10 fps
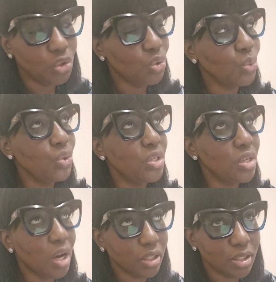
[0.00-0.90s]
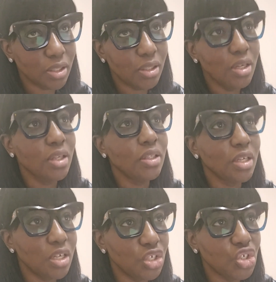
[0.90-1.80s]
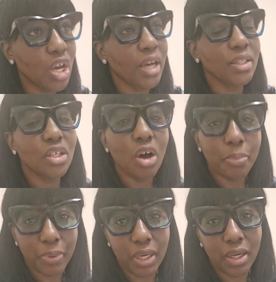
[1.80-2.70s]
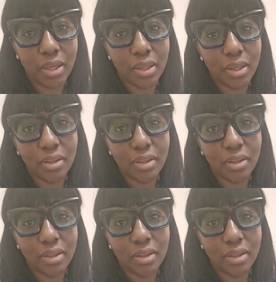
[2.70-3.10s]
Do not teach a topic